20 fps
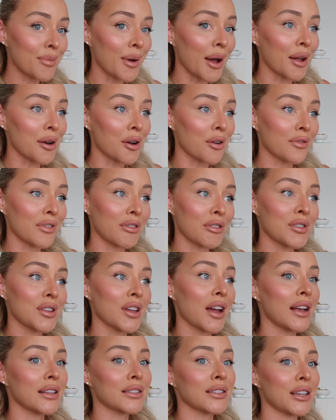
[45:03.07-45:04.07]
but I'll fill you
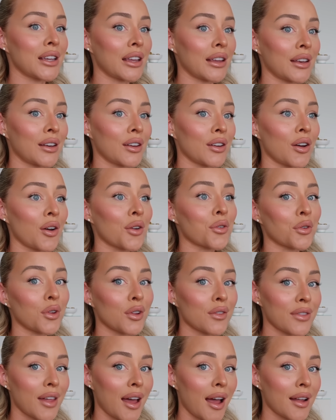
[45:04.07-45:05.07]
guys in on all
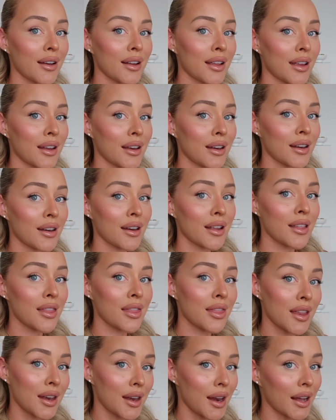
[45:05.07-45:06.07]
of that in
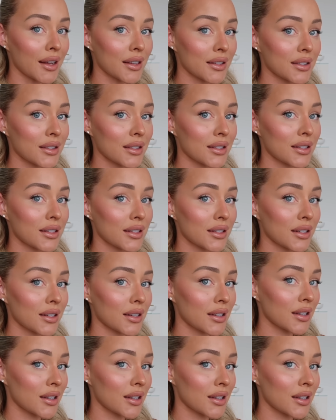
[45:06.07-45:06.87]
the next